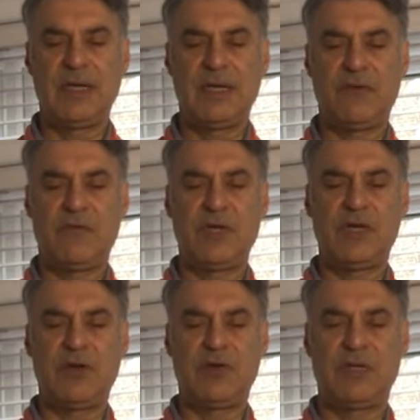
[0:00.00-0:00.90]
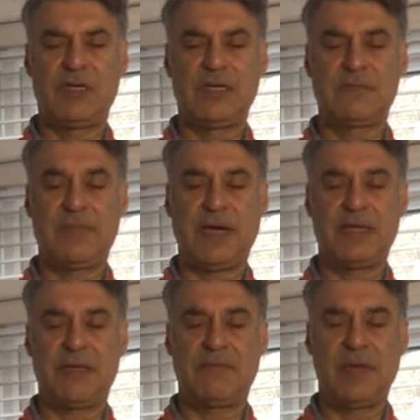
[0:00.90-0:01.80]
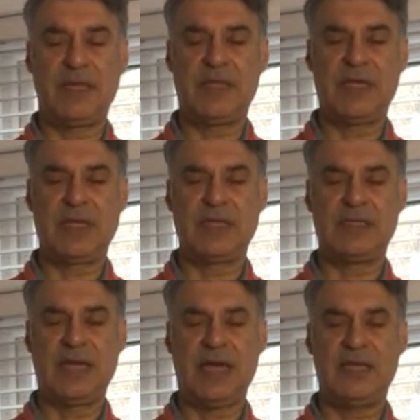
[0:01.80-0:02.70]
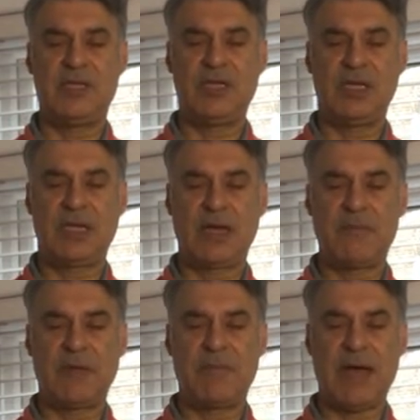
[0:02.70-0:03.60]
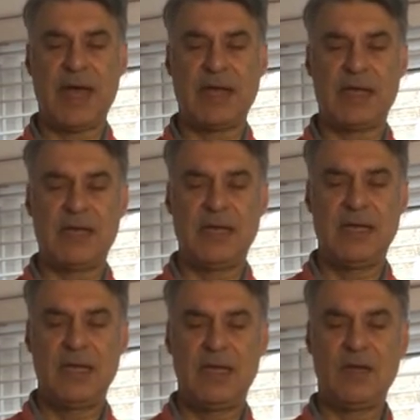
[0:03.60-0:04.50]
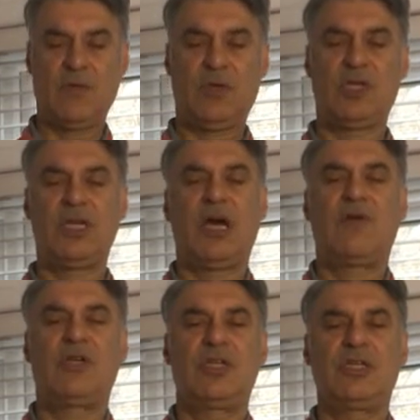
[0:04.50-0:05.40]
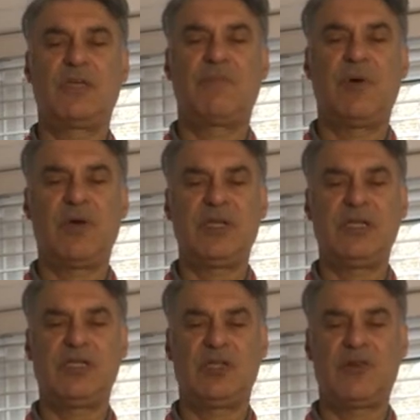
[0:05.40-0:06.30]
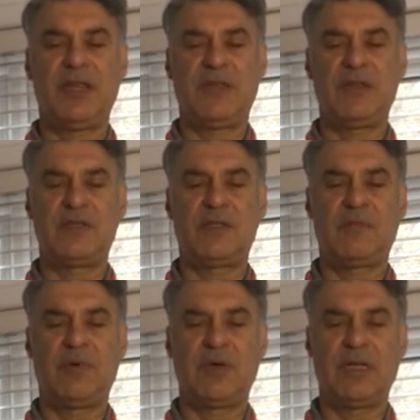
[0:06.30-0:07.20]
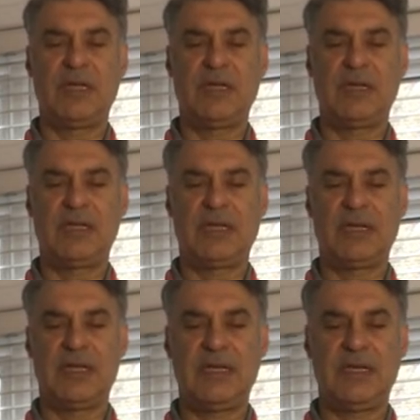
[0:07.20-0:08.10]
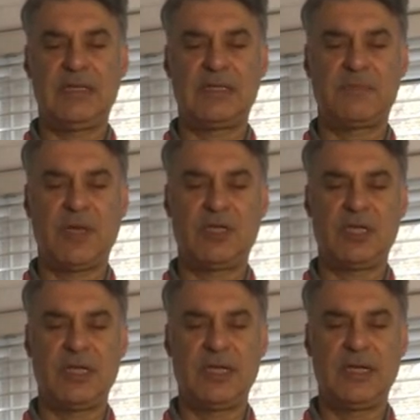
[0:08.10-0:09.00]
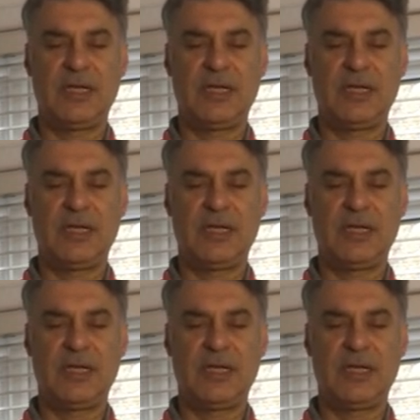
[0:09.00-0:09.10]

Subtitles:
If we don't, it doesn't matter. Main thing is energy coming back, which nourishes the body, strengthens the body, the kidneys especially.